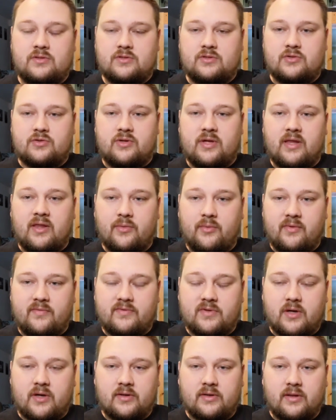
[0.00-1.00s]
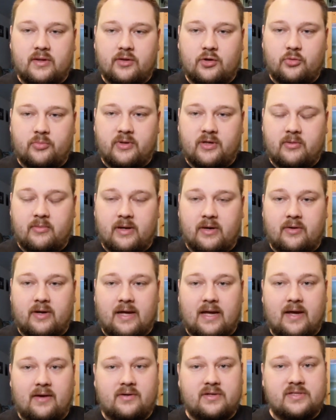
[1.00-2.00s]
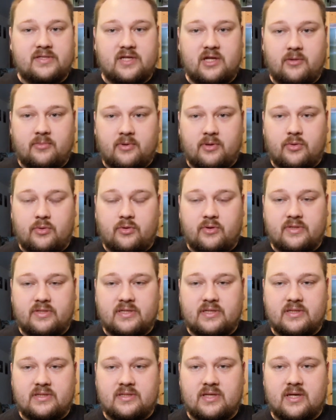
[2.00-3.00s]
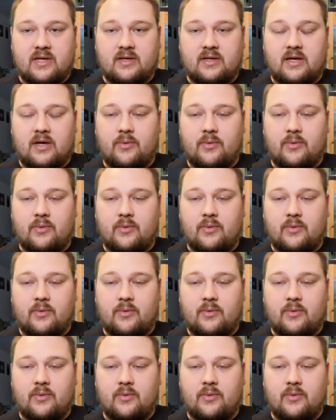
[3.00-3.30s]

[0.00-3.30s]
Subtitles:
So now that we've talked a little bit about how to set up a quarantine tank,